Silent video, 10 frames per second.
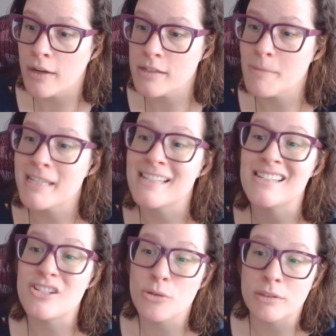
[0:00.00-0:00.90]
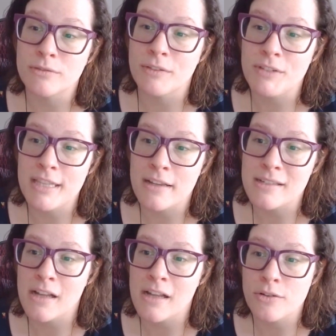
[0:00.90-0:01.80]
of cost basis and
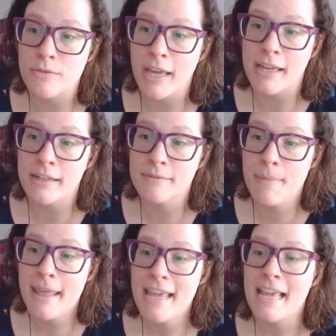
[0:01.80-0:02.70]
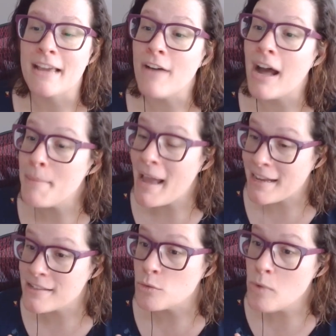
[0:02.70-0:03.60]
$250,000 of gain. If I
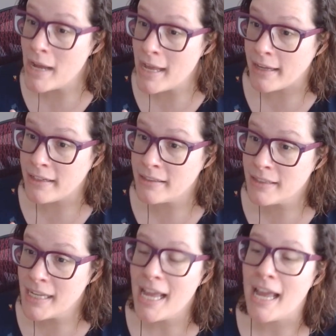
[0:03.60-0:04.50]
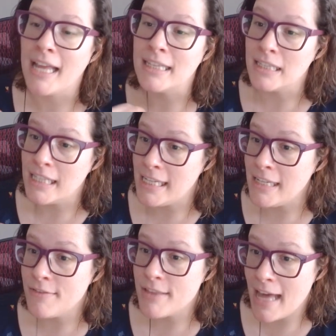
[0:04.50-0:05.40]
pass away and
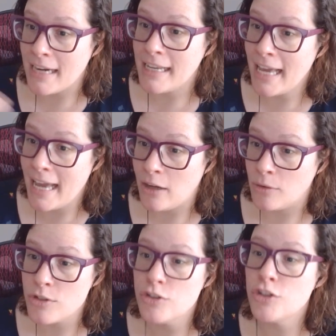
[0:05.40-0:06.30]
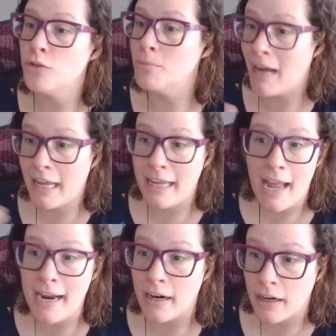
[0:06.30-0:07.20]
leave that account to my
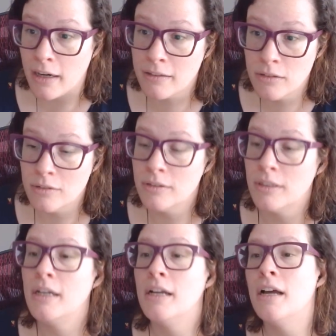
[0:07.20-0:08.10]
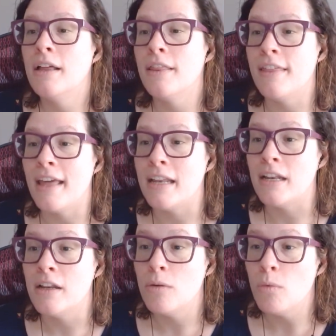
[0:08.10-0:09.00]
heir,
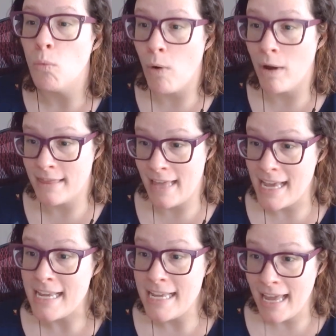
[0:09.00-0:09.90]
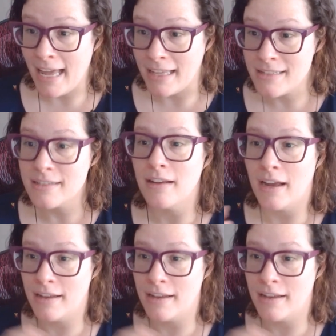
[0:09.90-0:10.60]
then what they get